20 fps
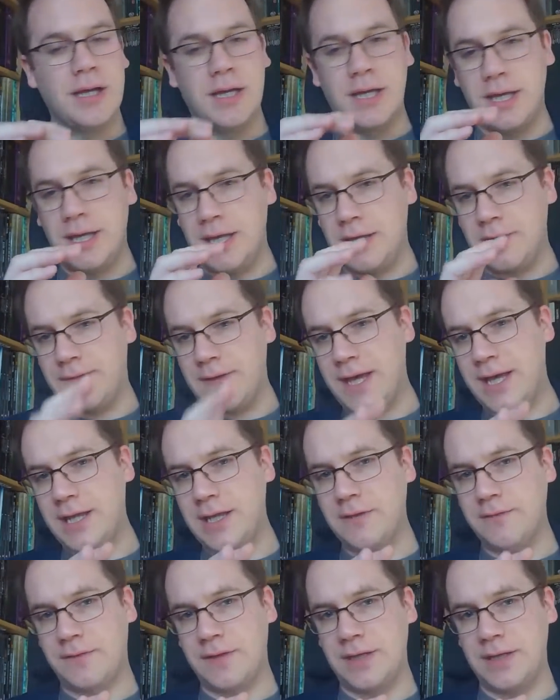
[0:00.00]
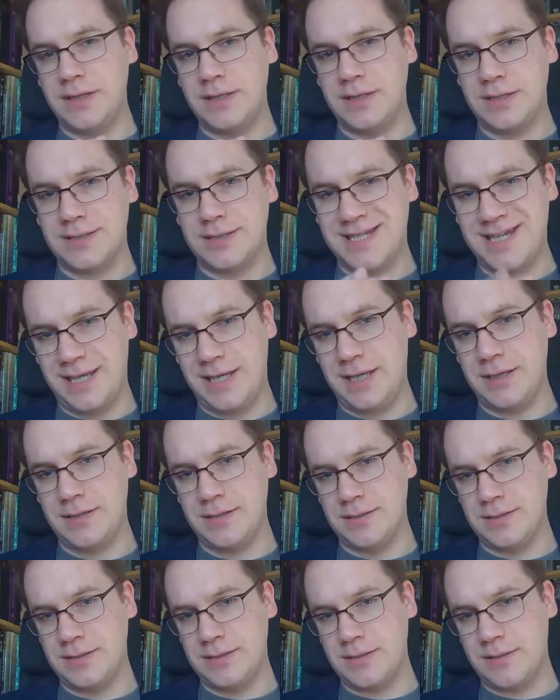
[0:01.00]
If any of the
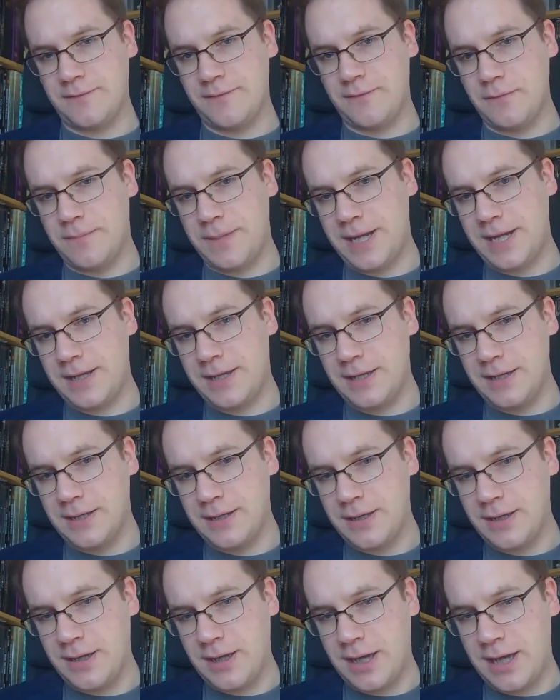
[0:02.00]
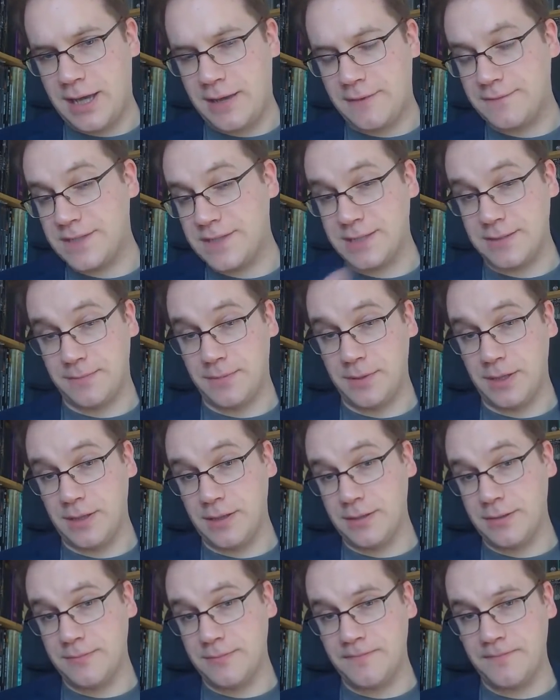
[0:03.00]
tiers for backing have
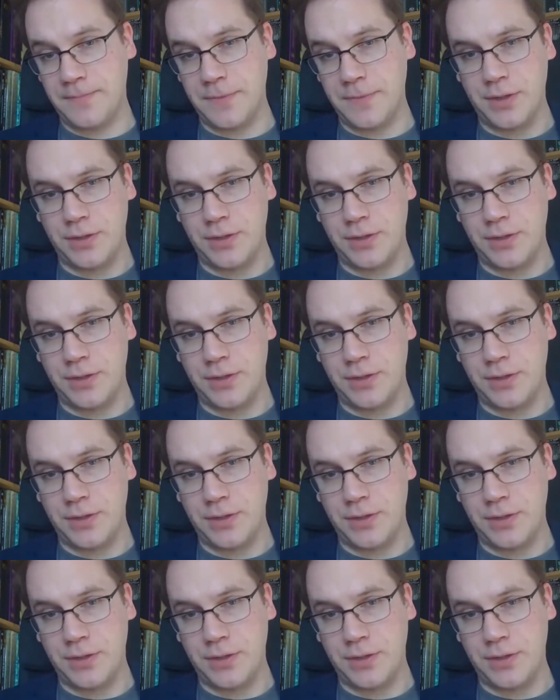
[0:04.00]
disappeared that